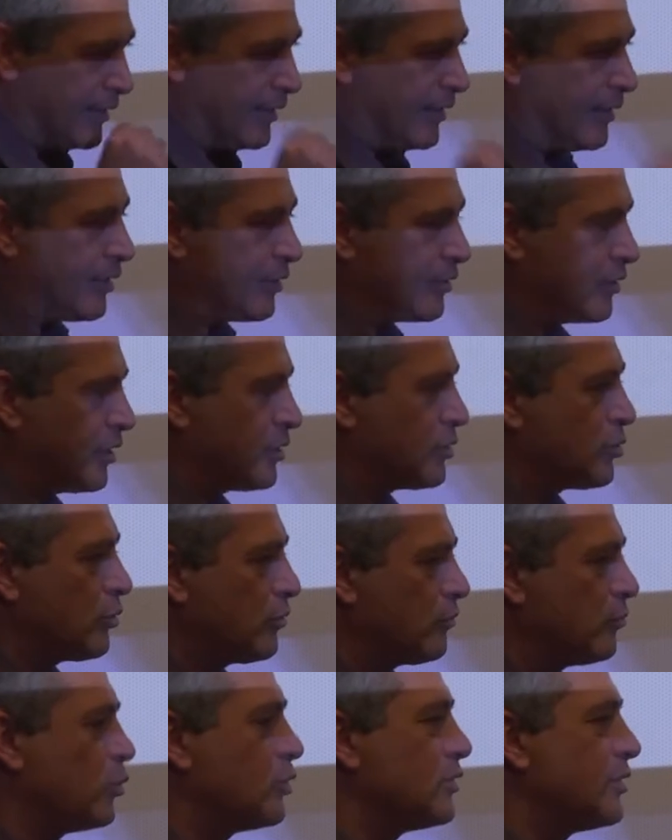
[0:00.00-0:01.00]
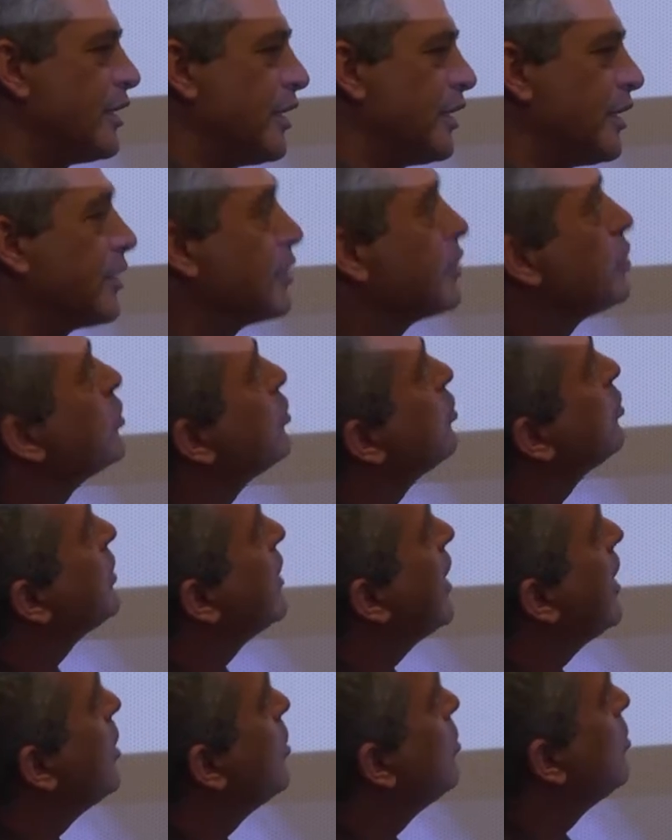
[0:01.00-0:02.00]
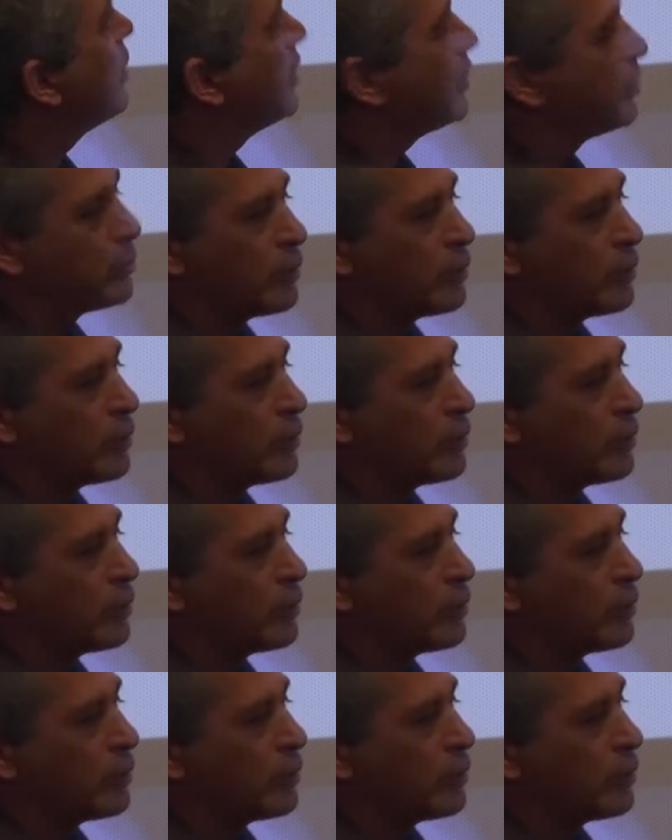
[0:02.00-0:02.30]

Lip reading: and then sort of was taken to Yahoo and